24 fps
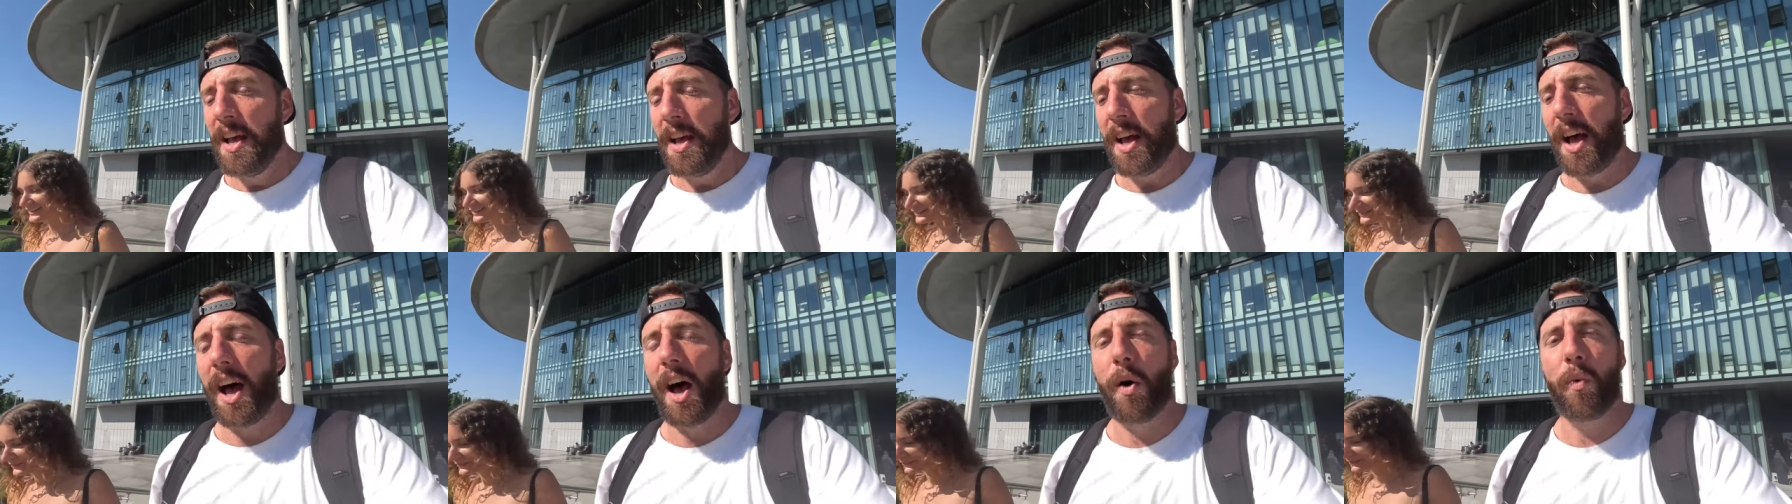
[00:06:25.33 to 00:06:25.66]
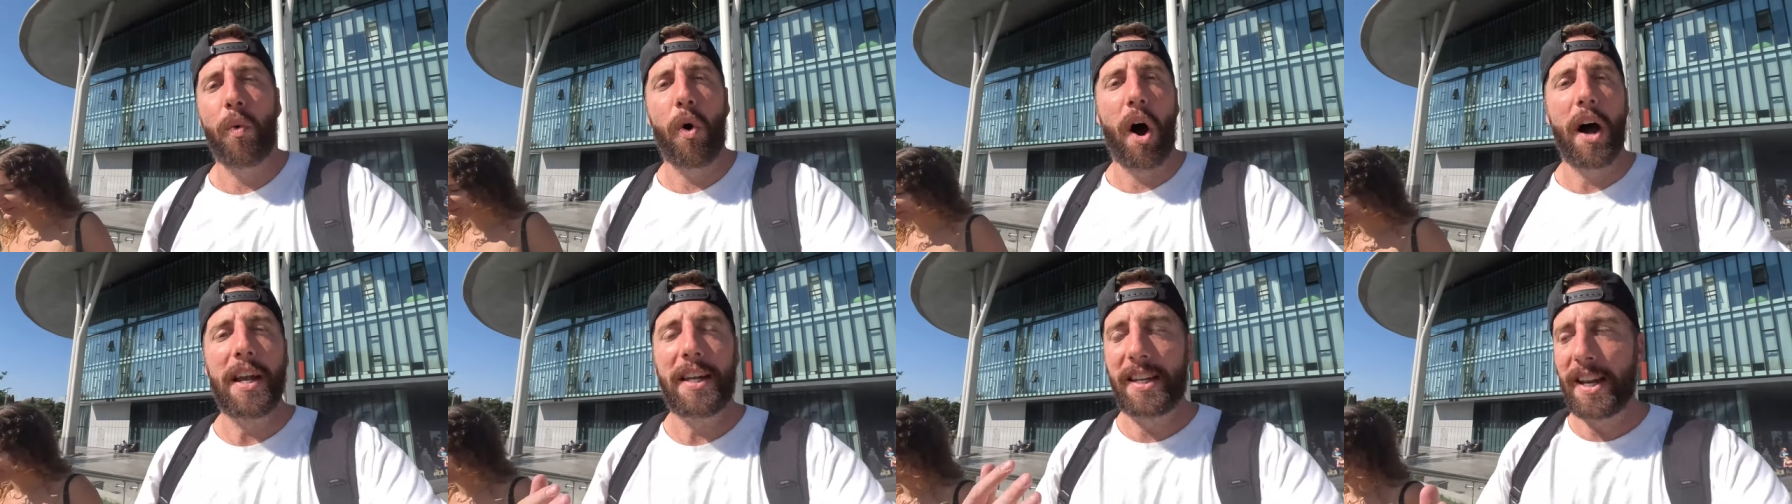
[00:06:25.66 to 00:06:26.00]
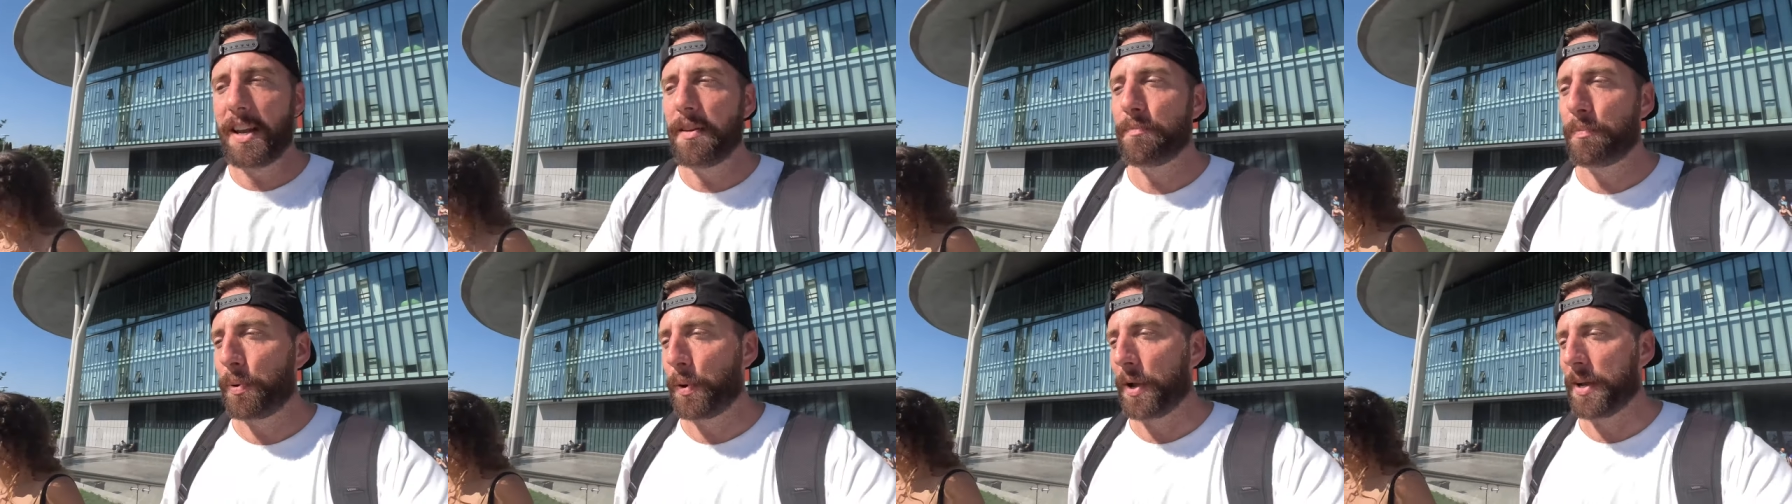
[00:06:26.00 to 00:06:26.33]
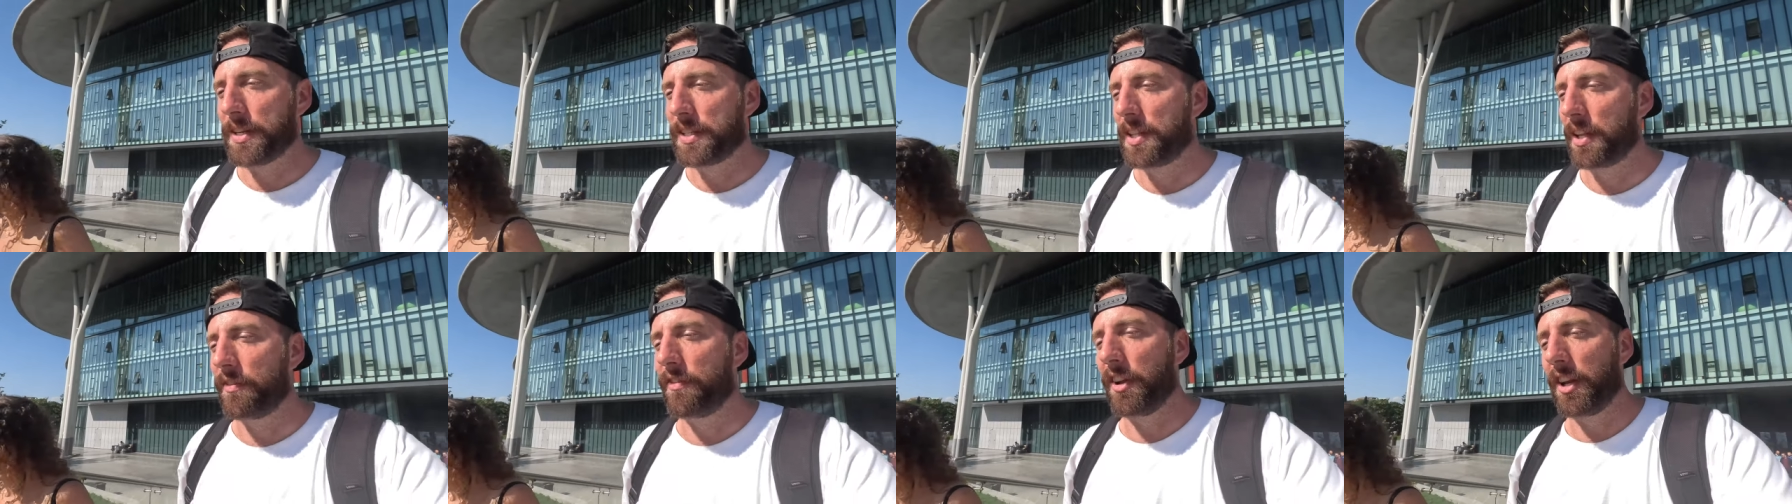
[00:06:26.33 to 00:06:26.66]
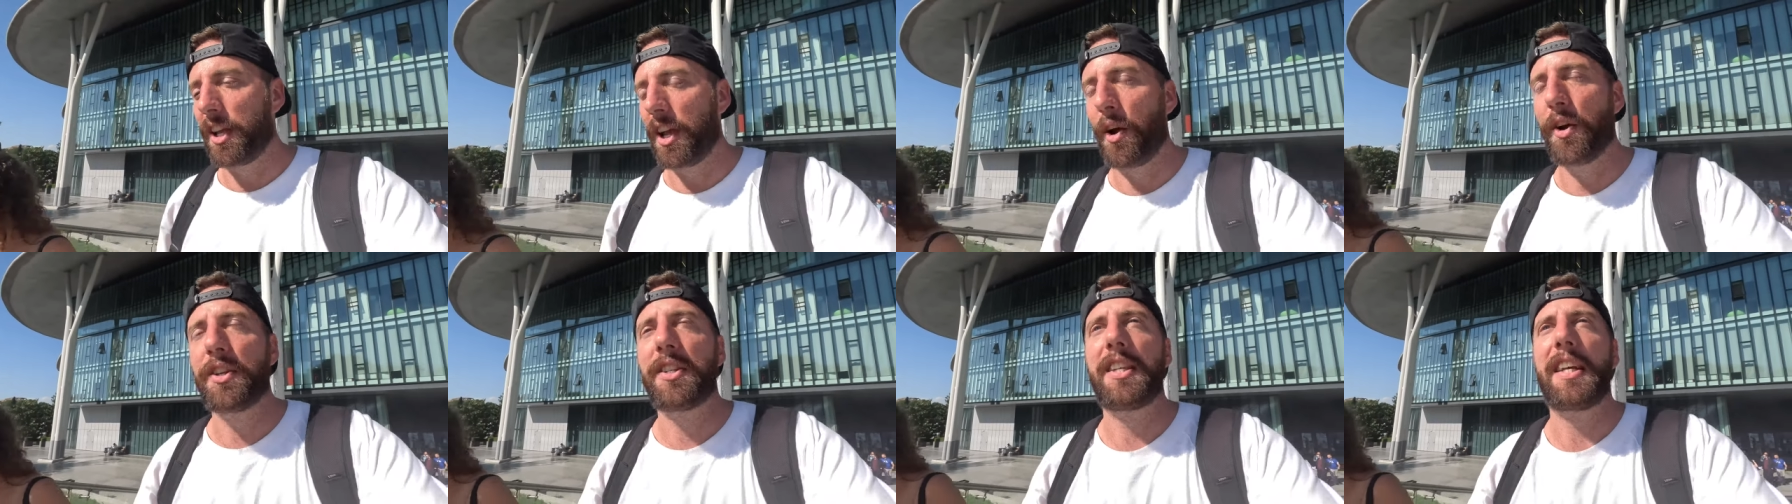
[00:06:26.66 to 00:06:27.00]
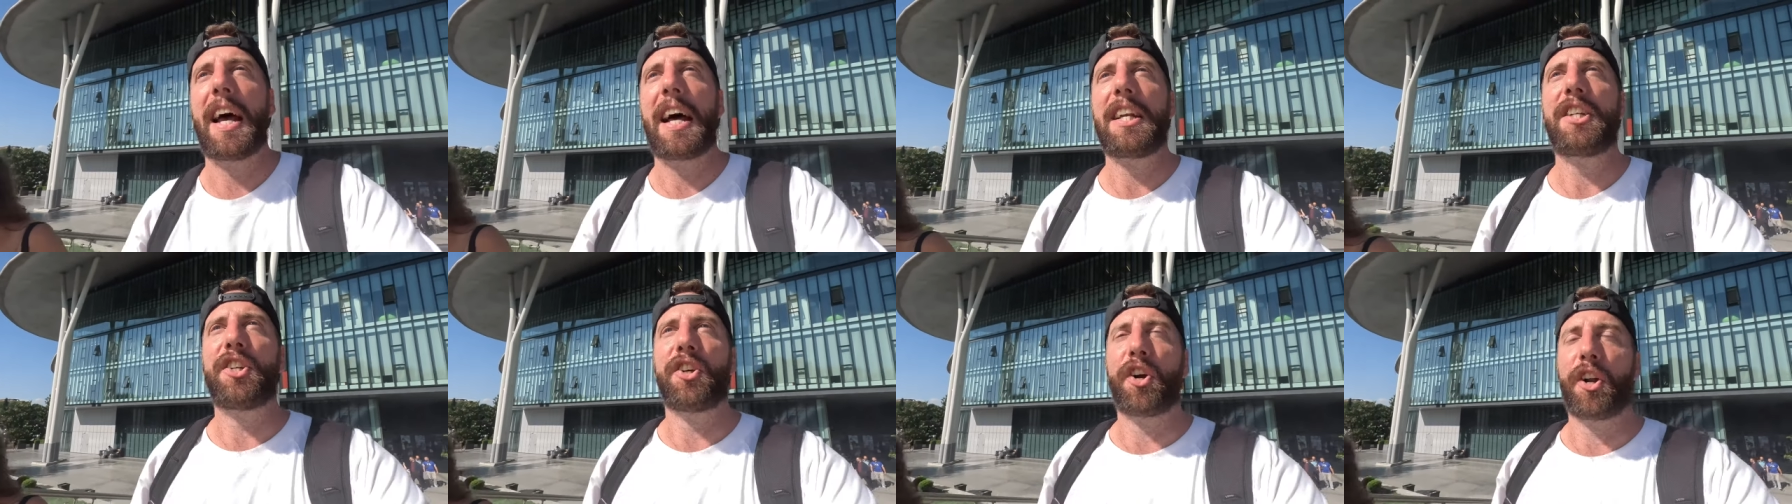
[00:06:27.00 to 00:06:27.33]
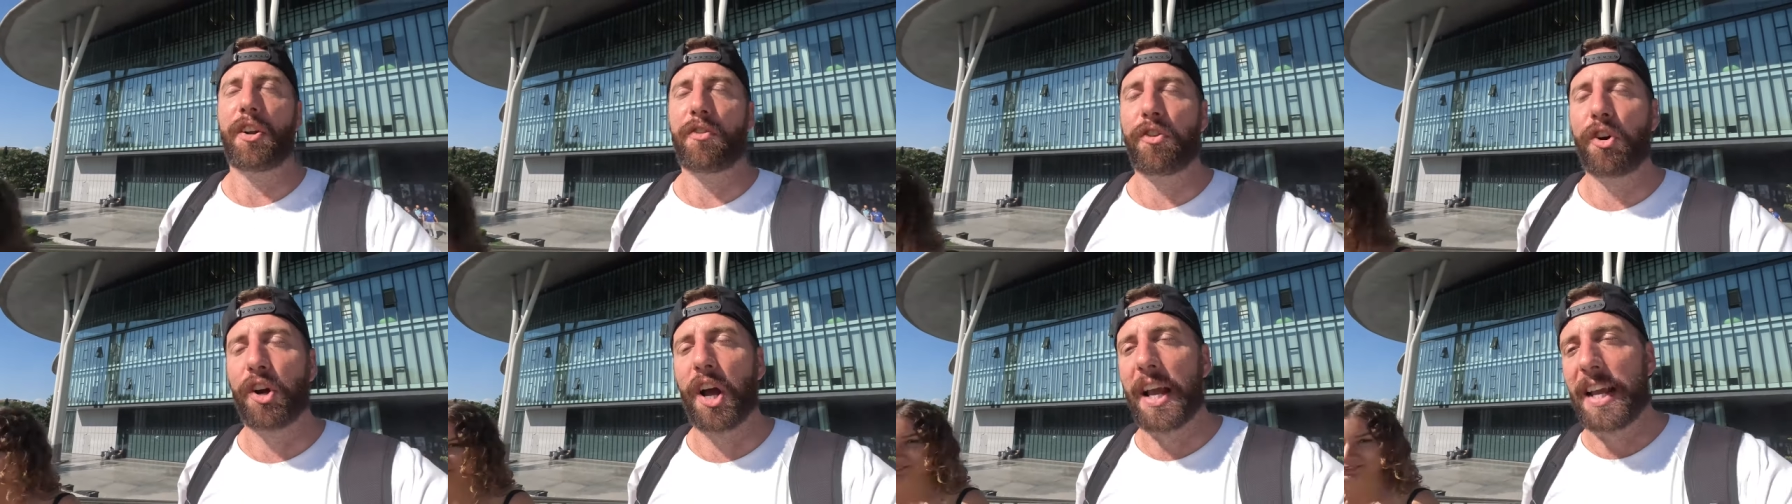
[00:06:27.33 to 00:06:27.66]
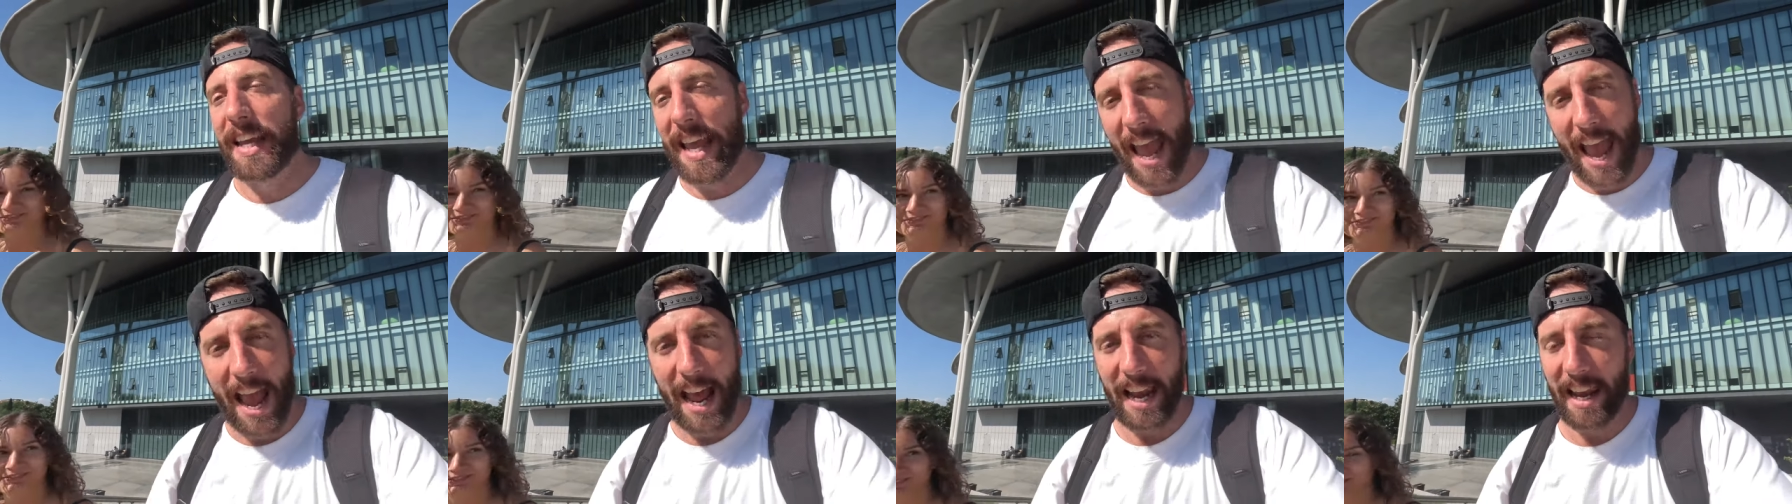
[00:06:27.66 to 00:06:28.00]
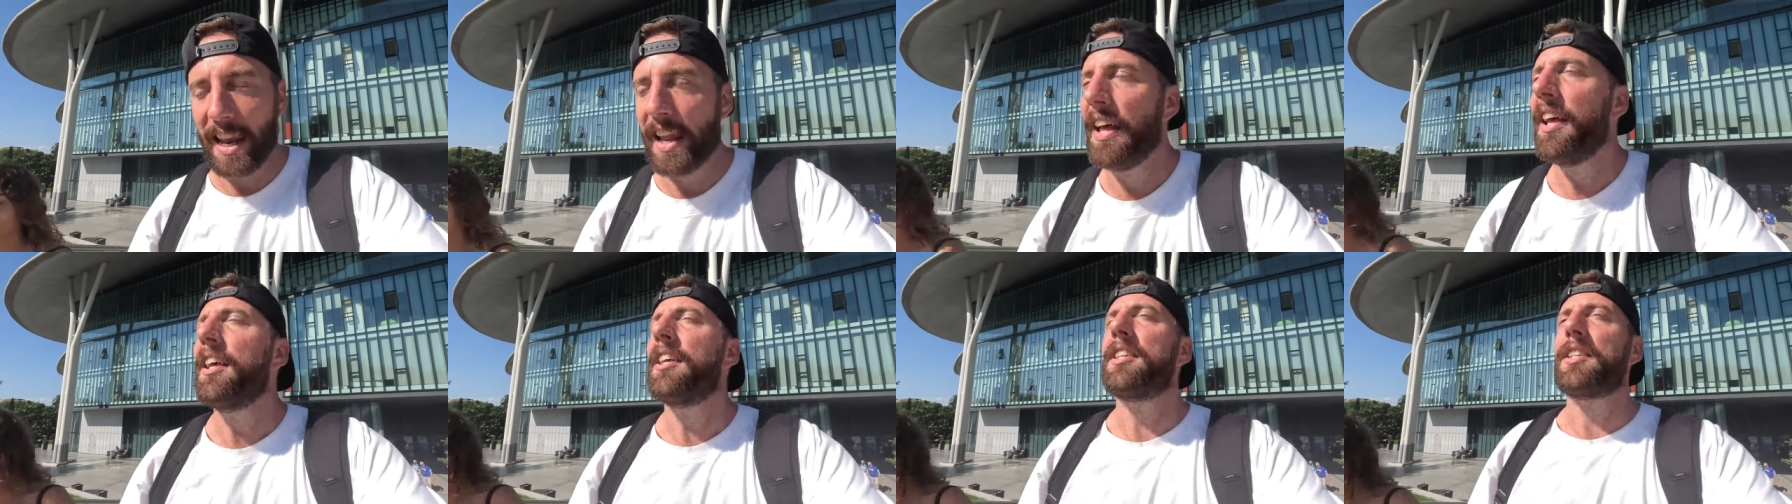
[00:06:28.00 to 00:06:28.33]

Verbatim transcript: uh, what I didn't put into the video is they actually got it wrong again